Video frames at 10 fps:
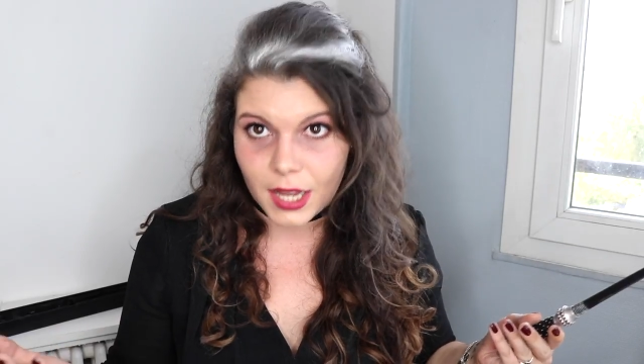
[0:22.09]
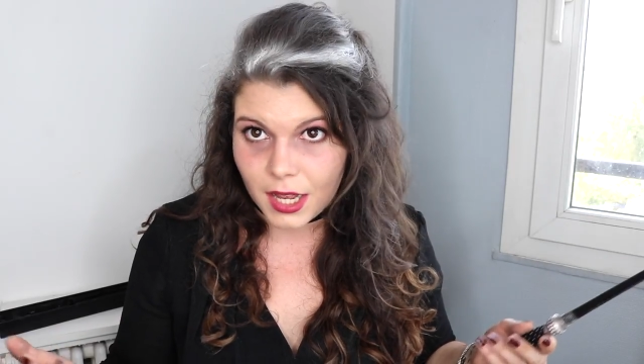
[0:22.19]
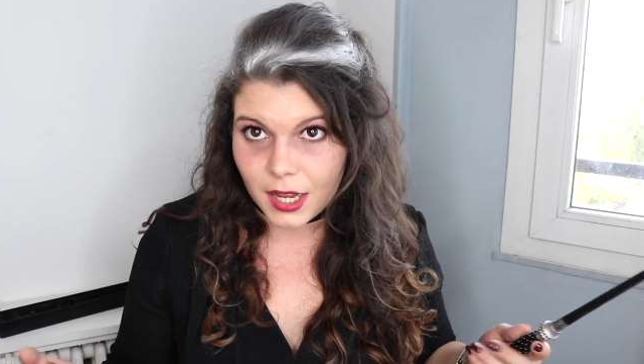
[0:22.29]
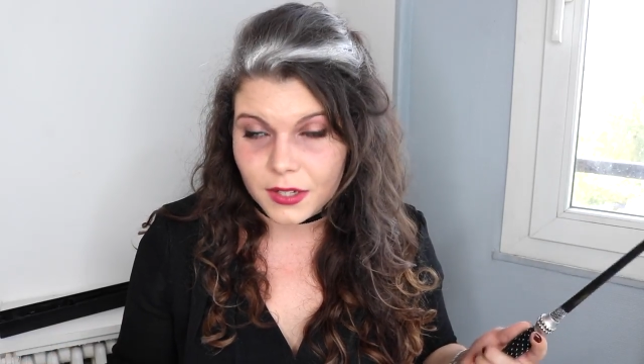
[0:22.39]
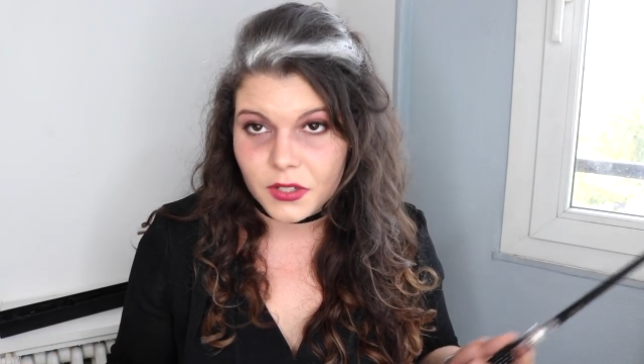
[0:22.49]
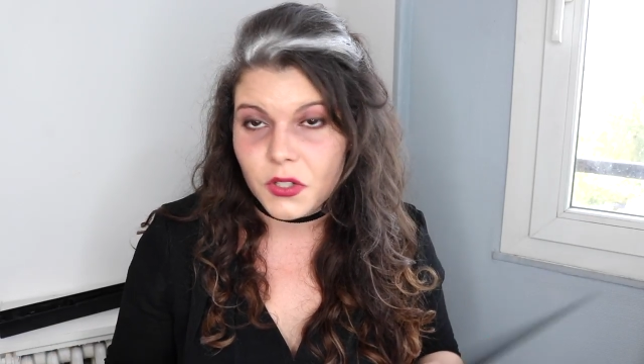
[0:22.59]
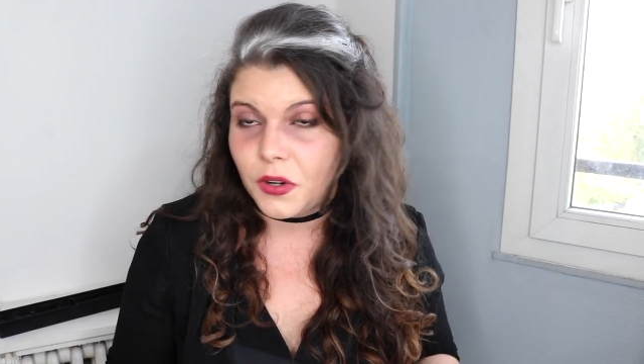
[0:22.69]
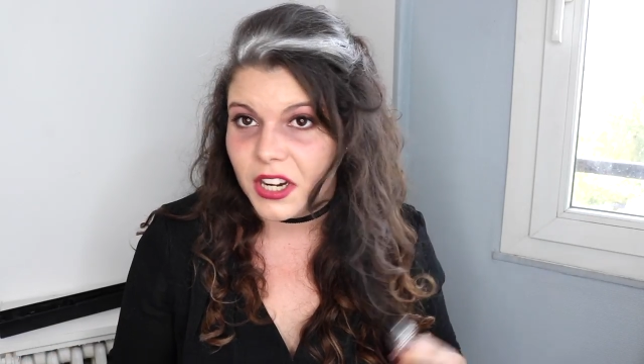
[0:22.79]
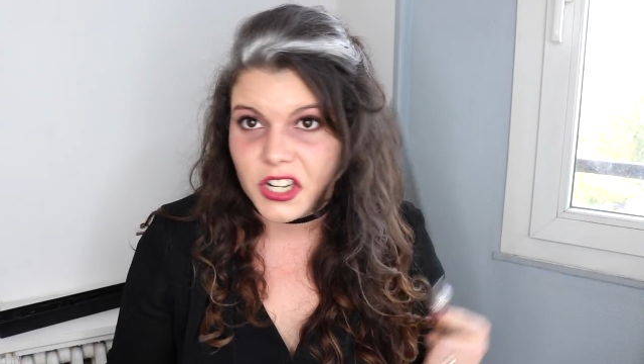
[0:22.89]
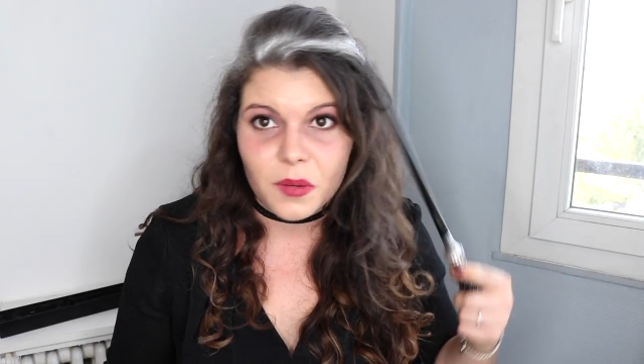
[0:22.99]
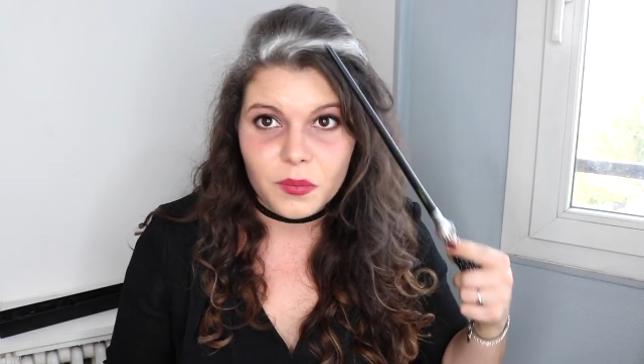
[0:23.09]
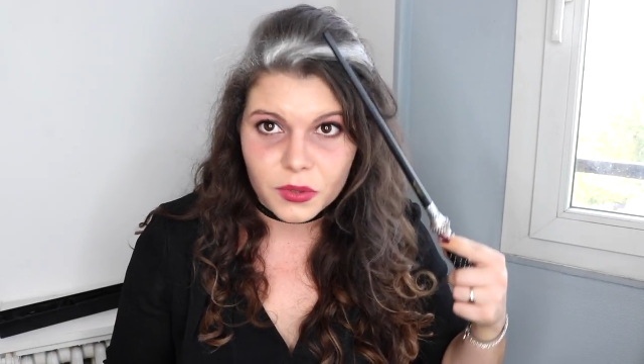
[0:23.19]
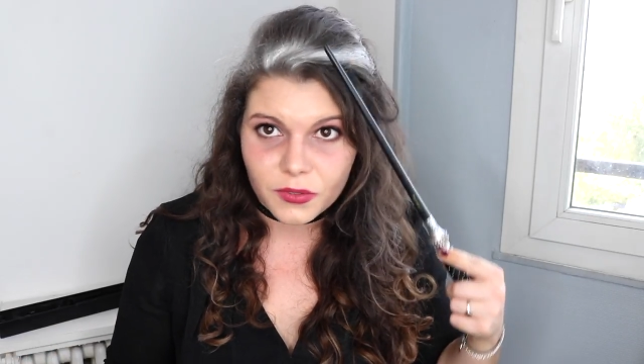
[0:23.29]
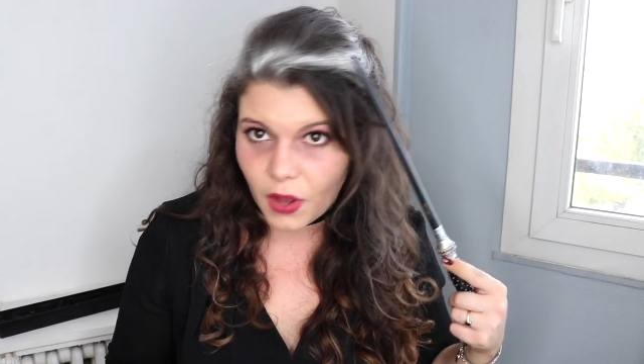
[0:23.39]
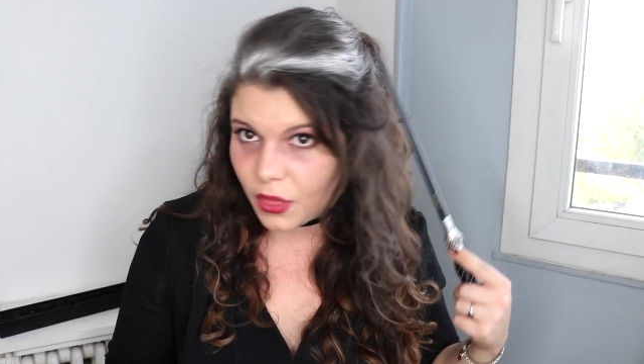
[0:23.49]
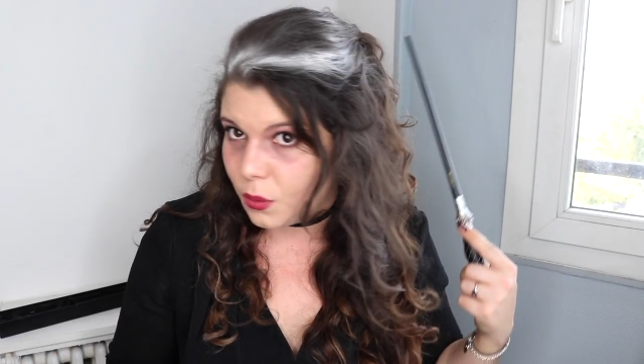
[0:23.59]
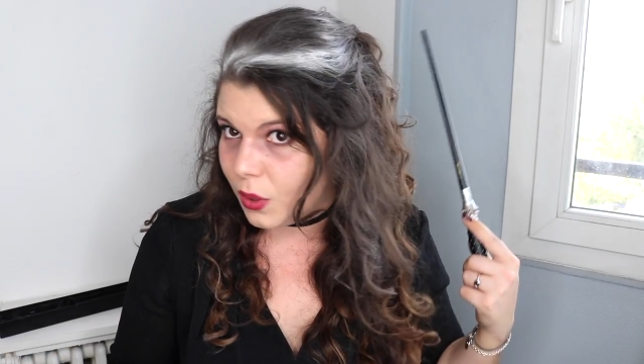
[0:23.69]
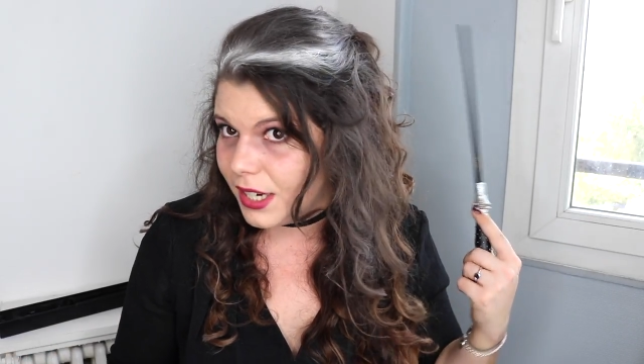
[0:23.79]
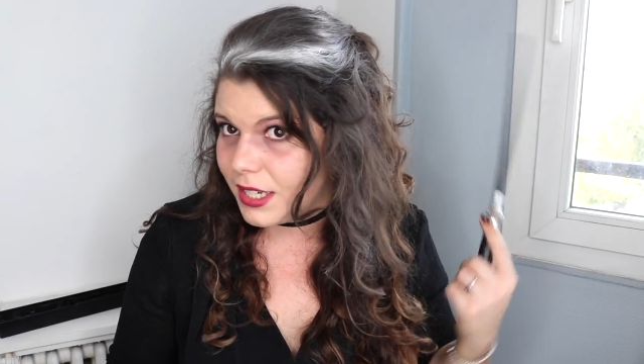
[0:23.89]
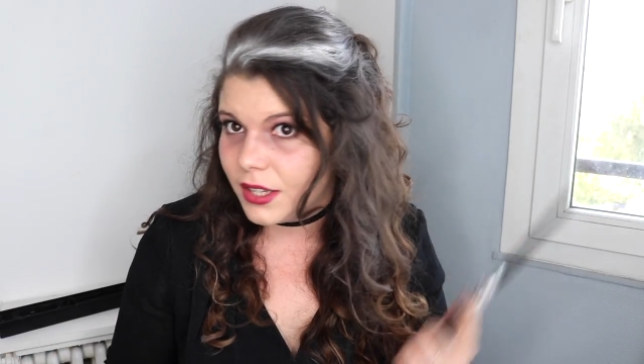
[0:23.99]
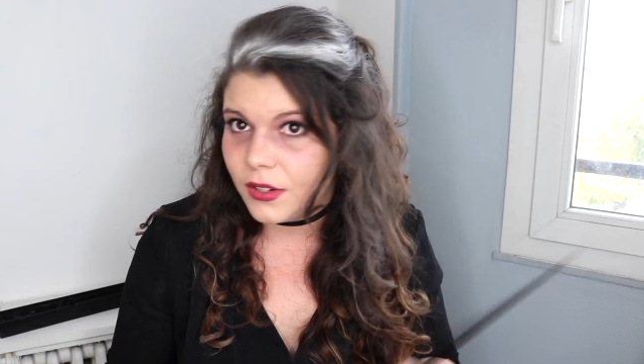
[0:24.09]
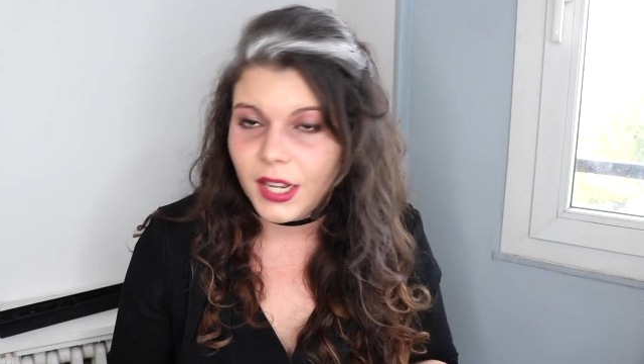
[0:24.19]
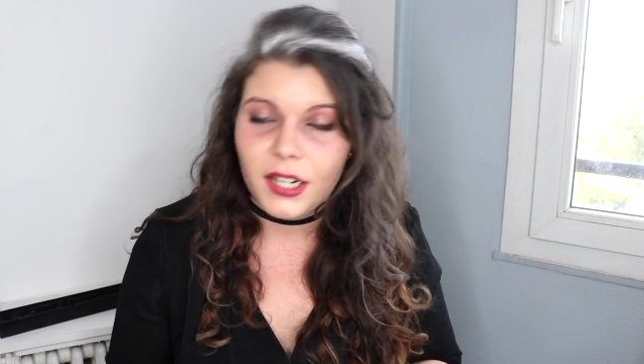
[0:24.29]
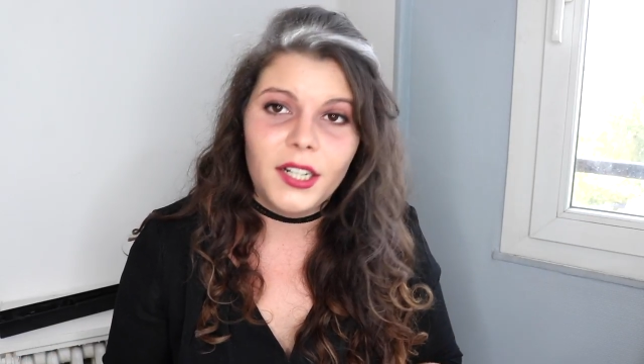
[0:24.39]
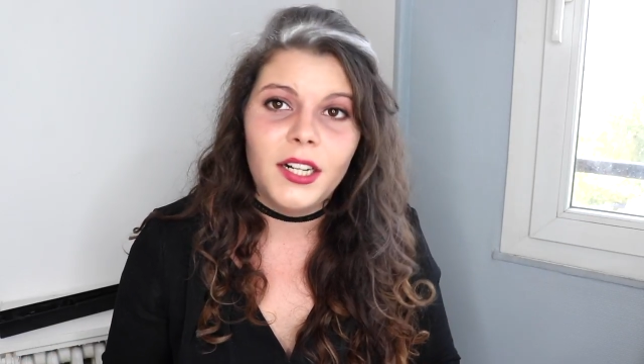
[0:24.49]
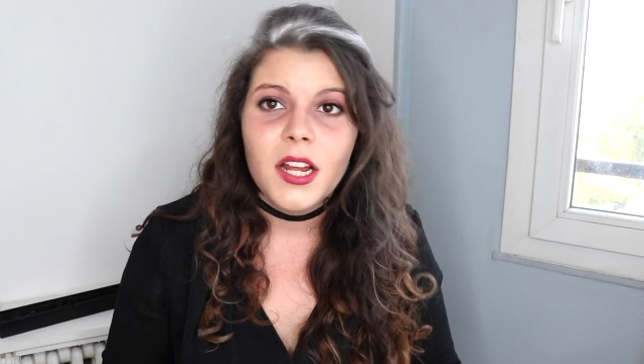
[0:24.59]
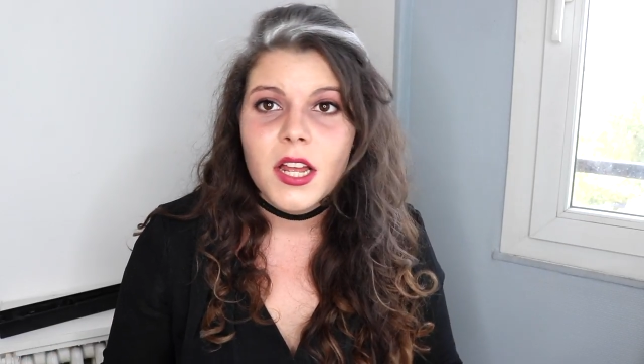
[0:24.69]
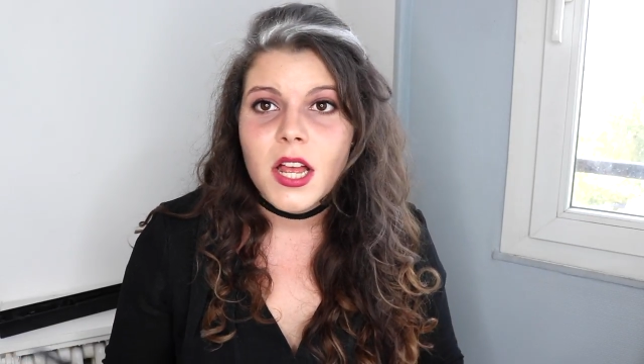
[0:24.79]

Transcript: and dry shampoo for the white in the hair.